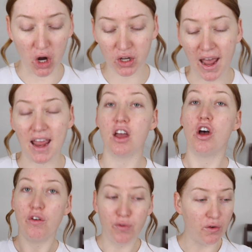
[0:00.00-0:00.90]
Okay,
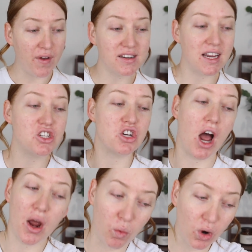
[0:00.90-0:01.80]
for foundation,
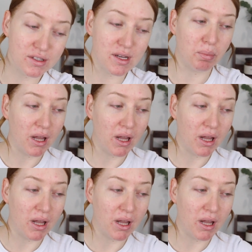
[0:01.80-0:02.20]
I was